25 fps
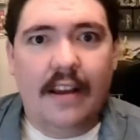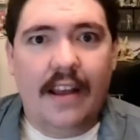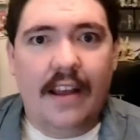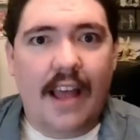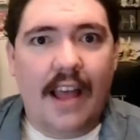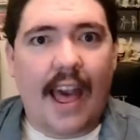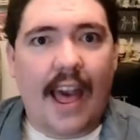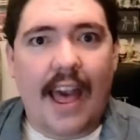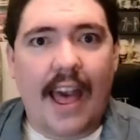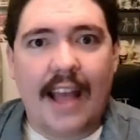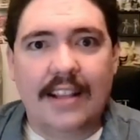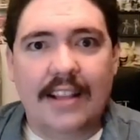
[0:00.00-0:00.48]

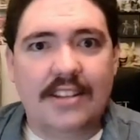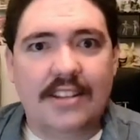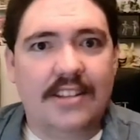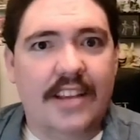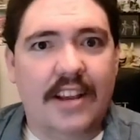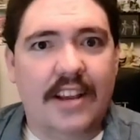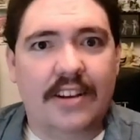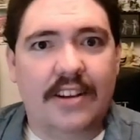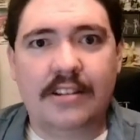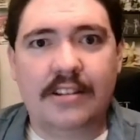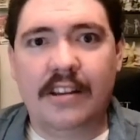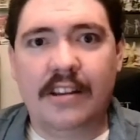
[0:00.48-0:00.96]
And
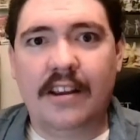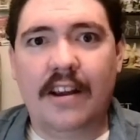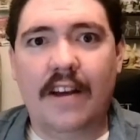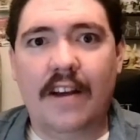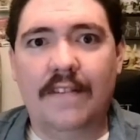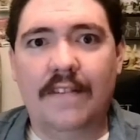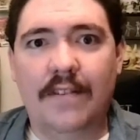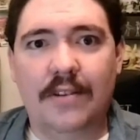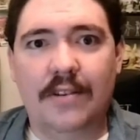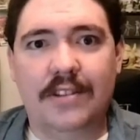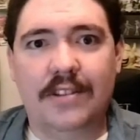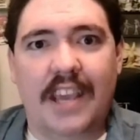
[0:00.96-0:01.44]
sales of
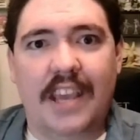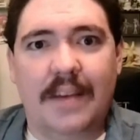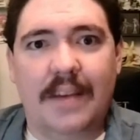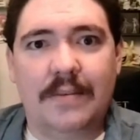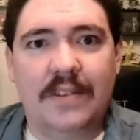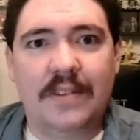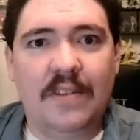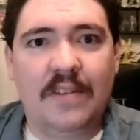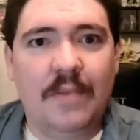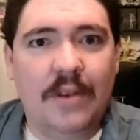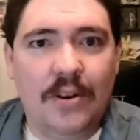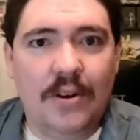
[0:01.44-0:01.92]
those games
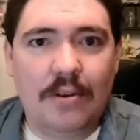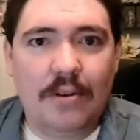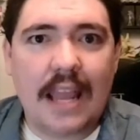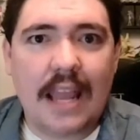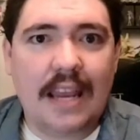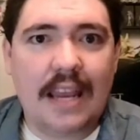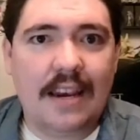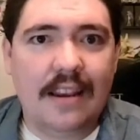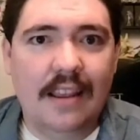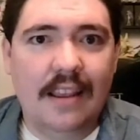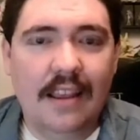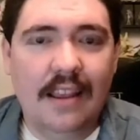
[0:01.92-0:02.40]
have been
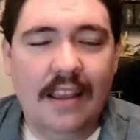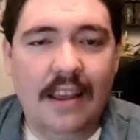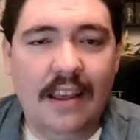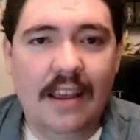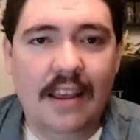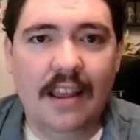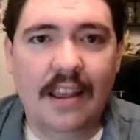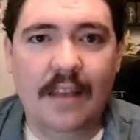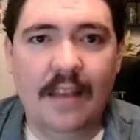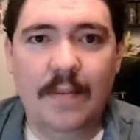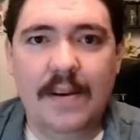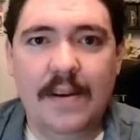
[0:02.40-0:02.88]
great,
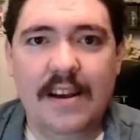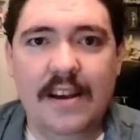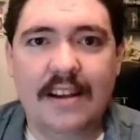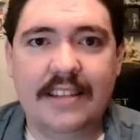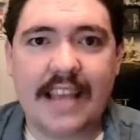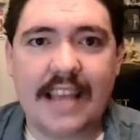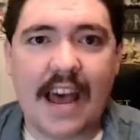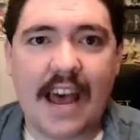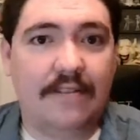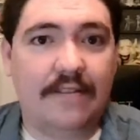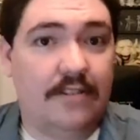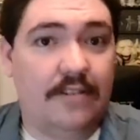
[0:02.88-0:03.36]
because
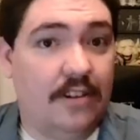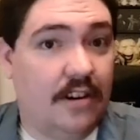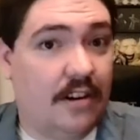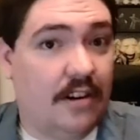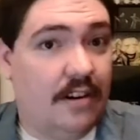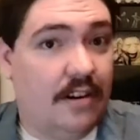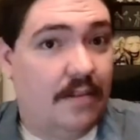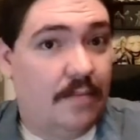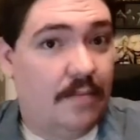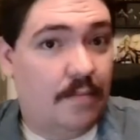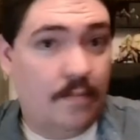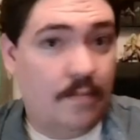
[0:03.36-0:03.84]

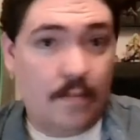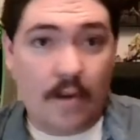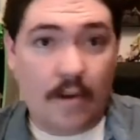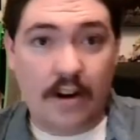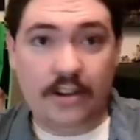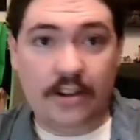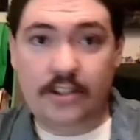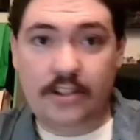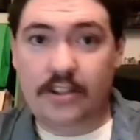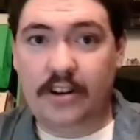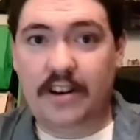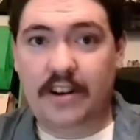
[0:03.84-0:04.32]
after
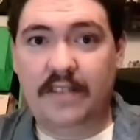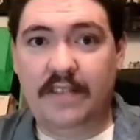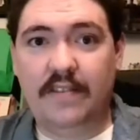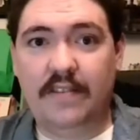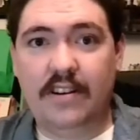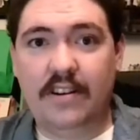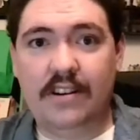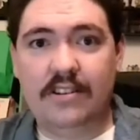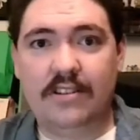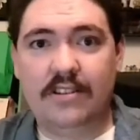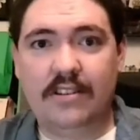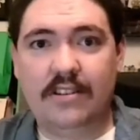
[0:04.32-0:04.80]
March
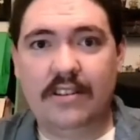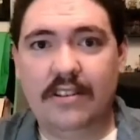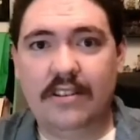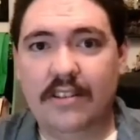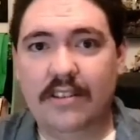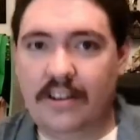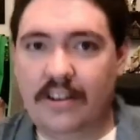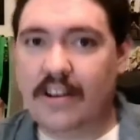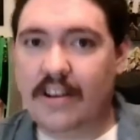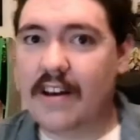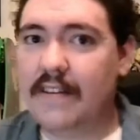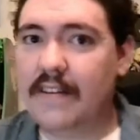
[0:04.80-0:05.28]
31st, they're
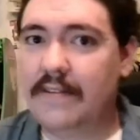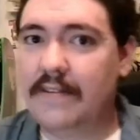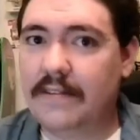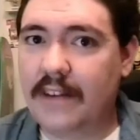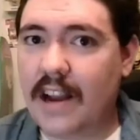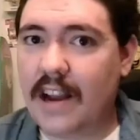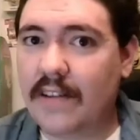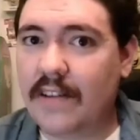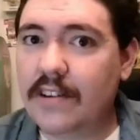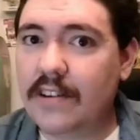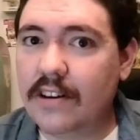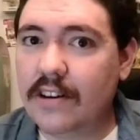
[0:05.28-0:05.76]
gone
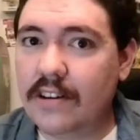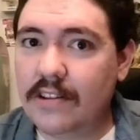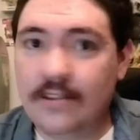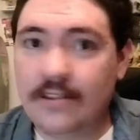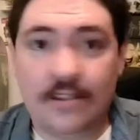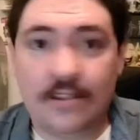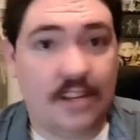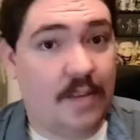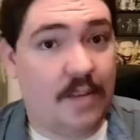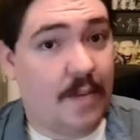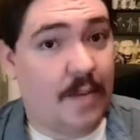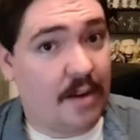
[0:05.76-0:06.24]
forever.
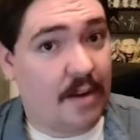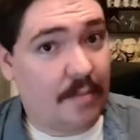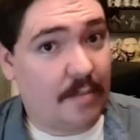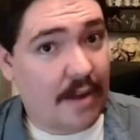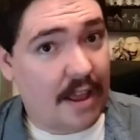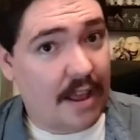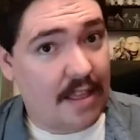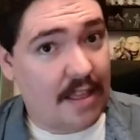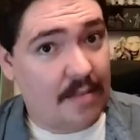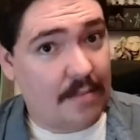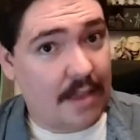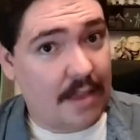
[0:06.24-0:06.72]
So you better buy
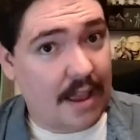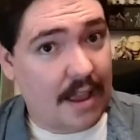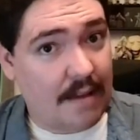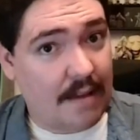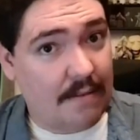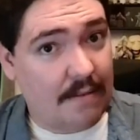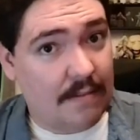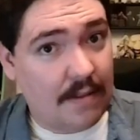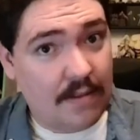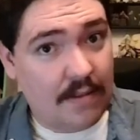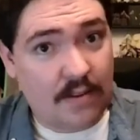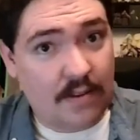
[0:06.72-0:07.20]
them
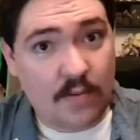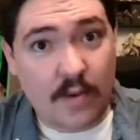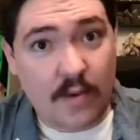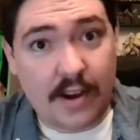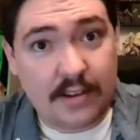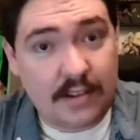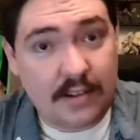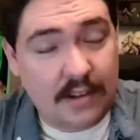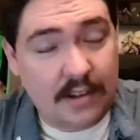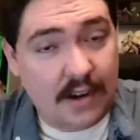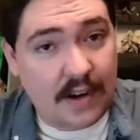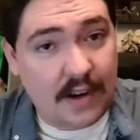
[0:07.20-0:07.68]
now,
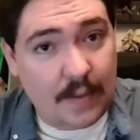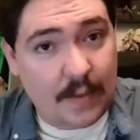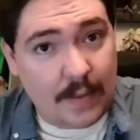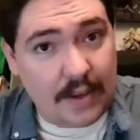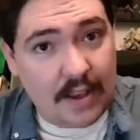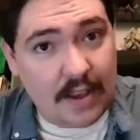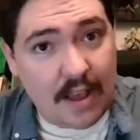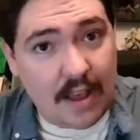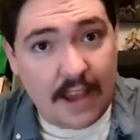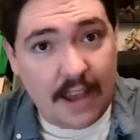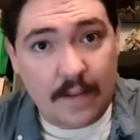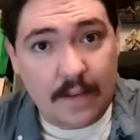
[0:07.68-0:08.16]
otherwise they're going to be
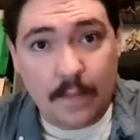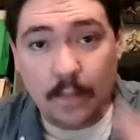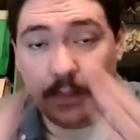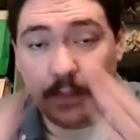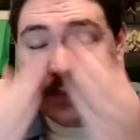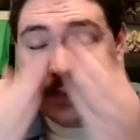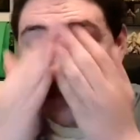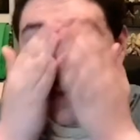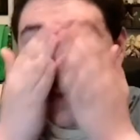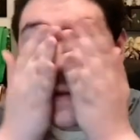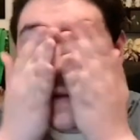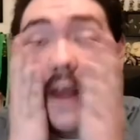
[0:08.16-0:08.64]
gone,
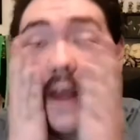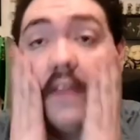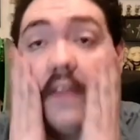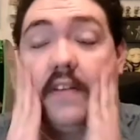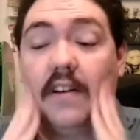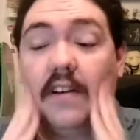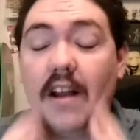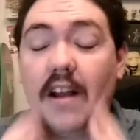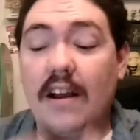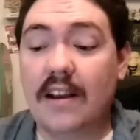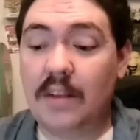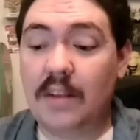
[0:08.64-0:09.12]
and they're
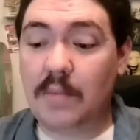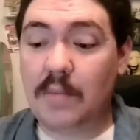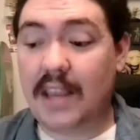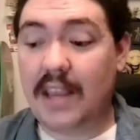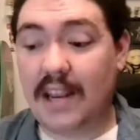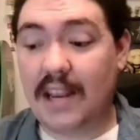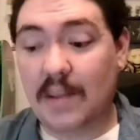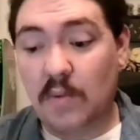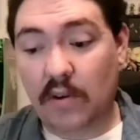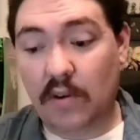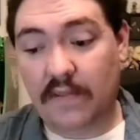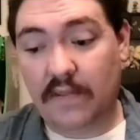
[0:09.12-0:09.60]
not going to make
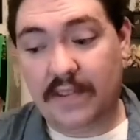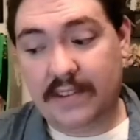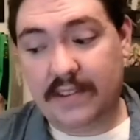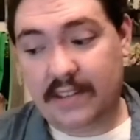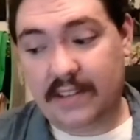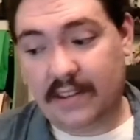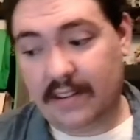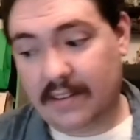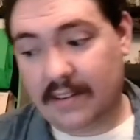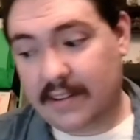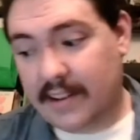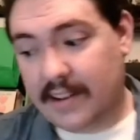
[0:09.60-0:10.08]
any more
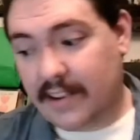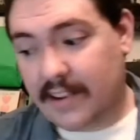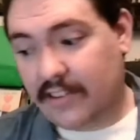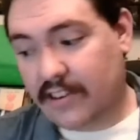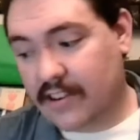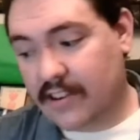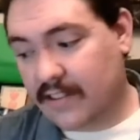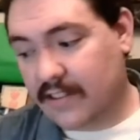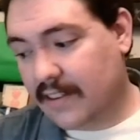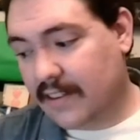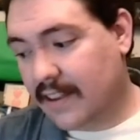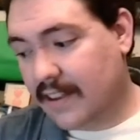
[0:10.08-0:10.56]
physical
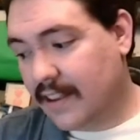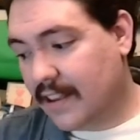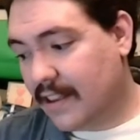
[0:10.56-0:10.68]
editions.